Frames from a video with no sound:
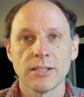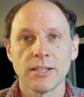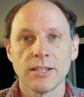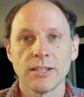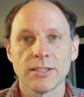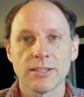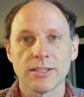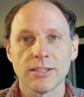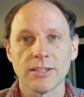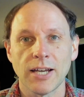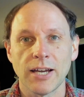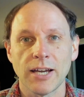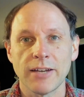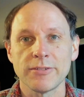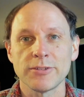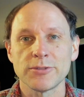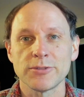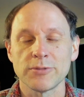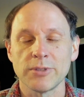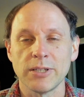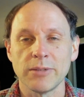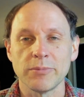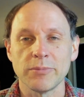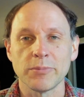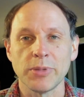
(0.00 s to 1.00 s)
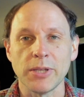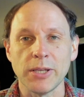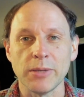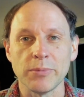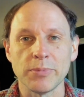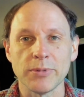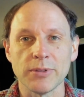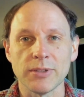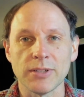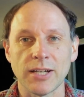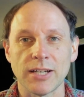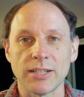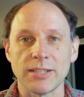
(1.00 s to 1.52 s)
live stream
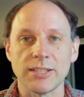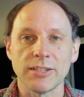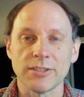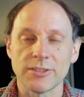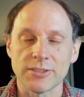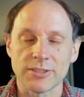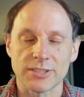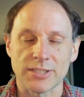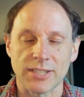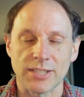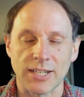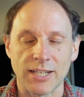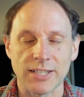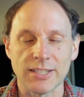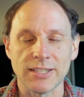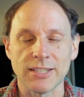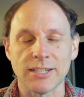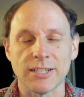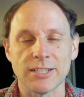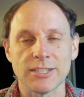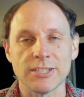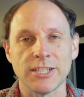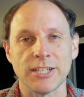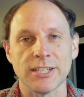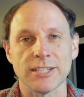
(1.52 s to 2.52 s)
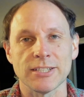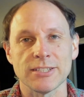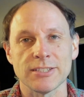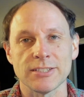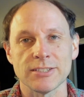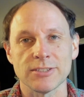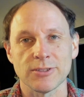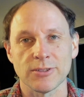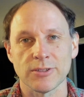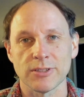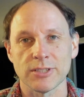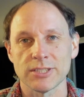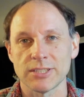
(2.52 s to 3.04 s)
people on the other side get a chance to
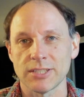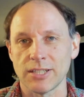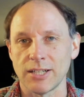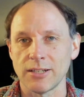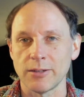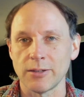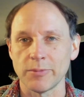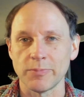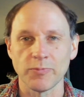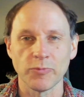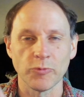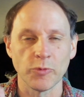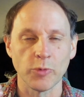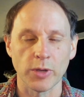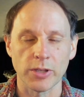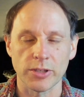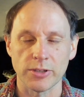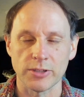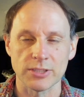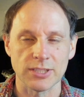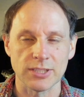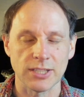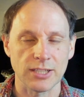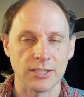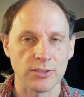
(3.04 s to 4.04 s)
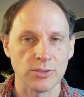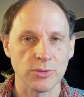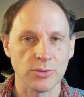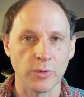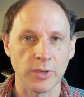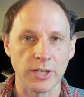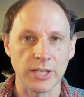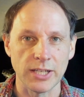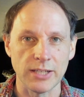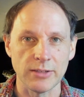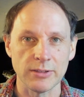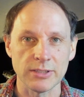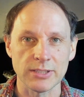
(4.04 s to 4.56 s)
sort of set up whether it's like a
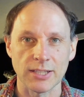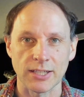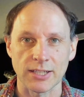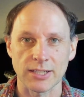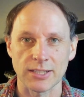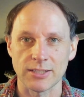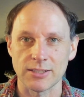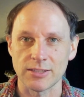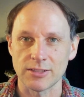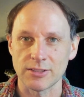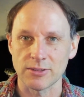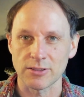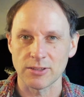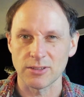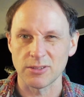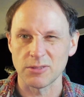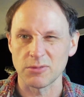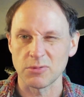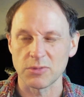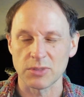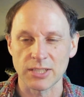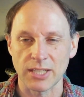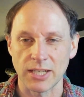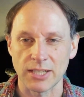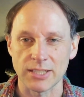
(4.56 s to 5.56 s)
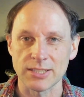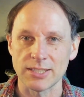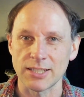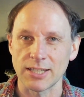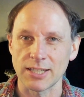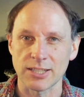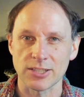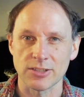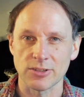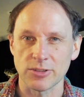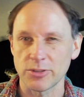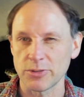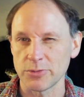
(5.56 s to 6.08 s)
20-second or
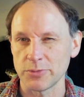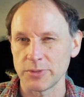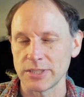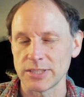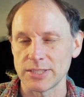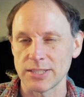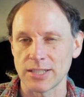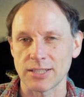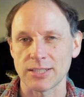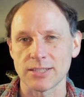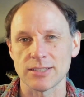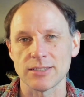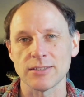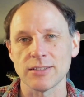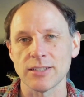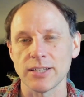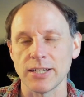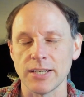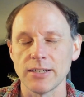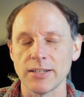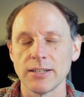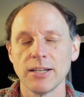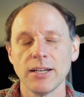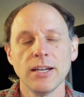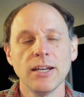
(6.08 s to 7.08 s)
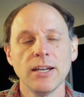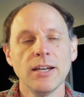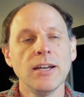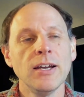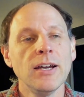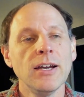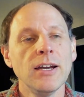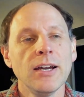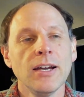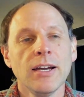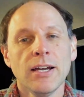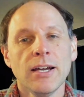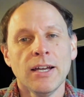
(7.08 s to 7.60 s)
10-second or 3-second delay.
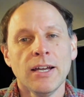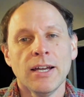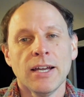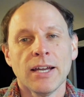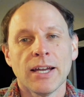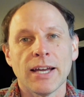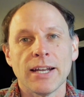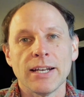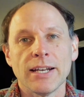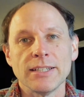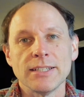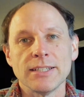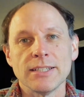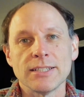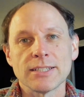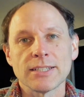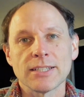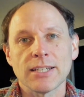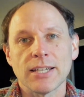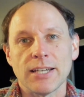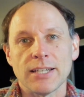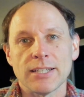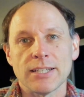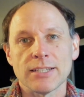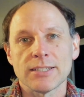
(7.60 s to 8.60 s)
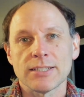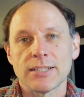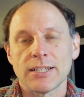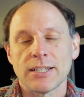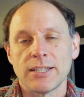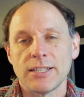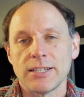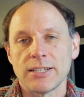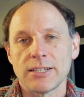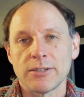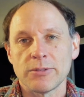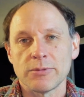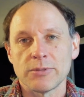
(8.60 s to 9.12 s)
And in this case, I
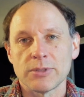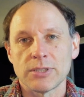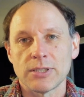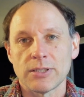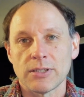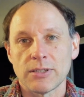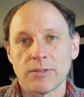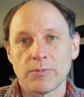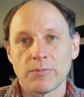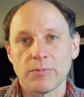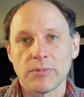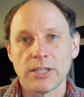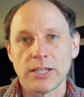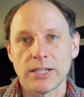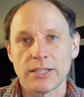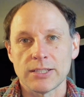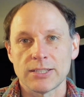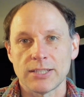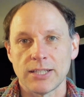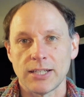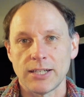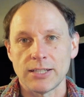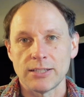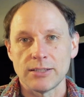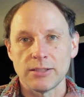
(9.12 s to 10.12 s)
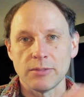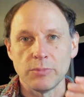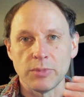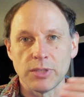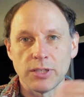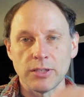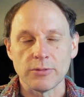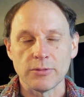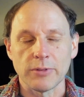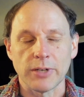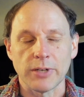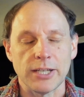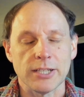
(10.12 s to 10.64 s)
think it was set in the
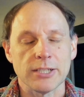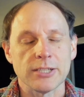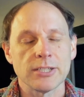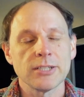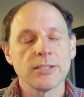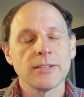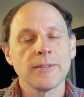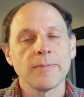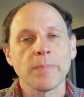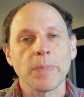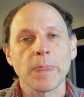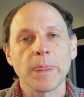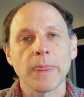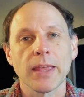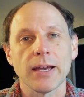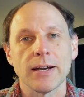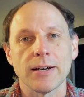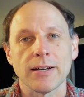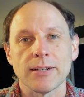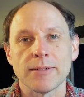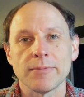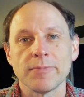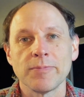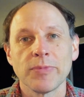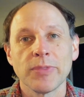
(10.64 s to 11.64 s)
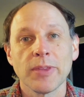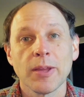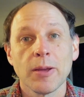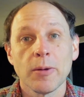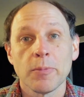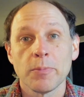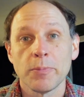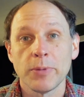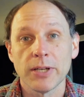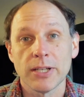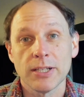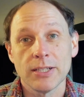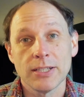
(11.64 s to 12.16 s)
middle range.
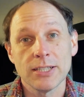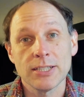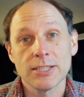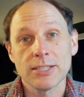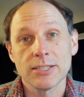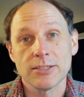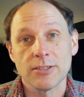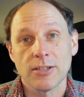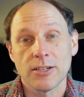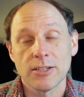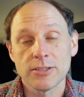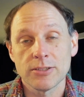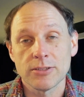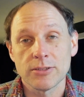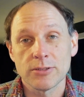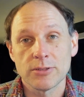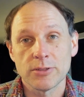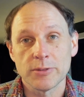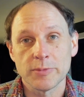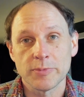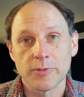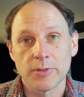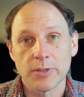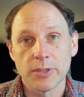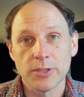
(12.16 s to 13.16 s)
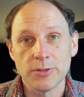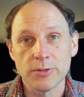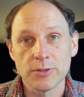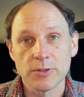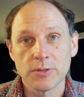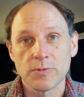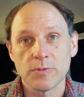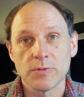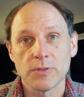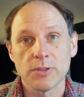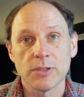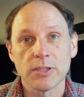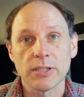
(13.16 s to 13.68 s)
But this is also super
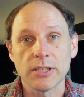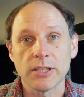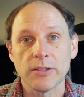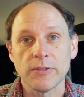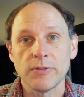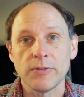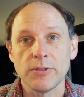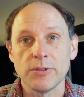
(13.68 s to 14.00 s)
useful if you